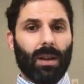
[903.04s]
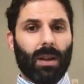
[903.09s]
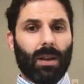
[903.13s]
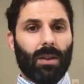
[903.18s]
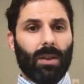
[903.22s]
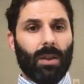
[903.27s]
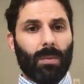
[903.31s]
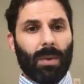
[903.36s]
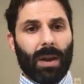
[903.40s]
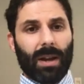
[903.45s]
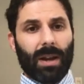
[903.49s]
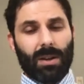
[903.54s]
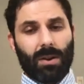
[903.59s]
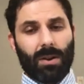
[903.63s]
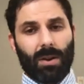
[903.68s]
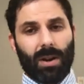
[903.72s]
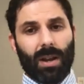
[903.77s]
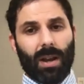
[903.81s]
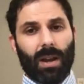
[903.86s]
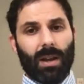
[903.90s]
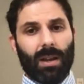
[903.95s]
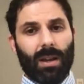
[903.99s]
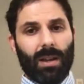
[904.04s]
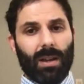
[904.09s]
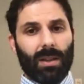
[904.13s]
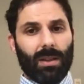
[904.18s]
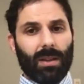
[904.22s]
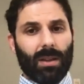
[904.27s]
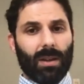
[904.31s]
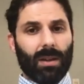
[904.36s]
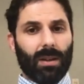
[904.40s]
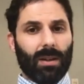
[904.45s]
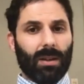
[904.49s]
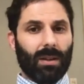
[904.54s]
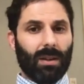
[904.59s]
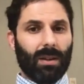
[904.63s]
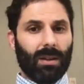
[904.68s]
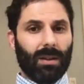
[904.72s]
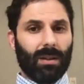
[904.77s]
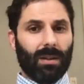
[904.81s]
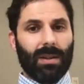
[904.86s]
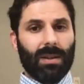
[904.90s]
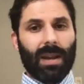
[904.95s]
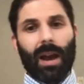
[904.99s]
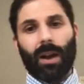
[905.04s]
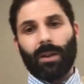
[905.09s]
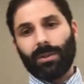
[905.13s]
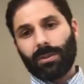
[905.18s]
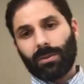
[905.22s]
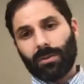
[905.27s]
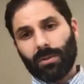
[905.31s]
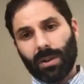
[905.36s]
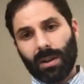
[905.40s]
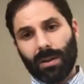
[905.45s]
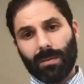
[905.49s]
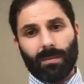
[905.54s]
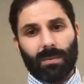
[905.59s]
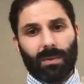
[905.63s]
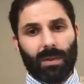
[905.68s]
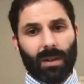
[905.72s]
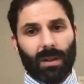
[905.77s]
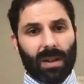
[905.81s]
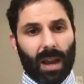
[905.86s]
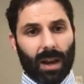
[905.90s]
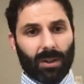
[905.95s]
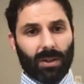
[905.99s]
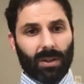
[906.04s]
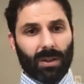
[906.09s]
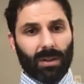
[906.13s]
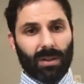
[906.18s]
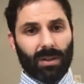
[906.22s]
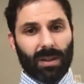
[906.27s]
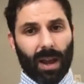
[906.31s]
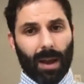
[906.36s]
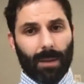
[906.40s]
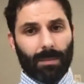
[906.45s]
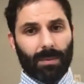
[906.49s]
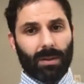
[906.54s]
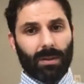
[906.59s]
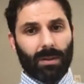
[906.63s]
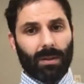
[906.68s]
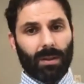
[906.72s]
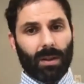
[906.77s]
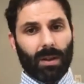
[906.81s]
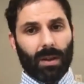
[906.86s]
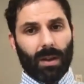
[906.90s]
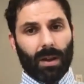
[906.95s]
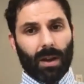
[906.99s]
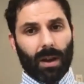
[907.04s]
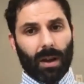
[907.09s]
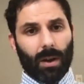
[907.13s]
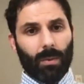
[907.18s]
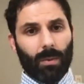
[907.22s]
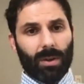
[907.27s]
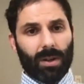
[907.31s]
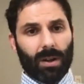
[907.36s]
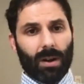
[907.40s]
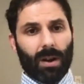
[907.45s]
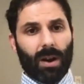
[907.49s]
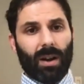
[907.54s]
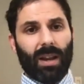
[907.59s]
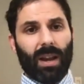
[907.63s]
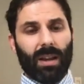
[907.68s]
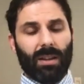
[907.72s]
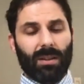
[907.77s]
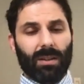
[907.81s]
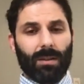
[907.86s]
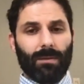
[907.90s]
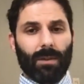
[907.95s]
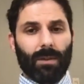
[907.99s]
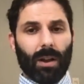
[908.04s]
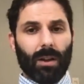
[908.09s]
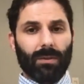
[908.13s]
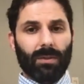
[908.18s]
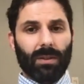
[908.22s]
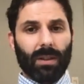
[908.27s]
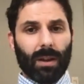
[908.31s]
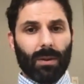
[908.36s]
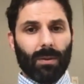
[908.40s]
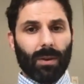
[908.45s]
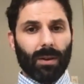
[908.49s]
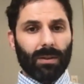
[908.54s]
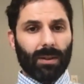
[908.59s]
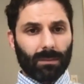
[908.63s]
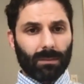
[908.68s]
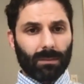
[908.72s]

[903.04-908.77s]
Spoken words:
the bacteria in the downstream detection steps, which in our case involves sequencing.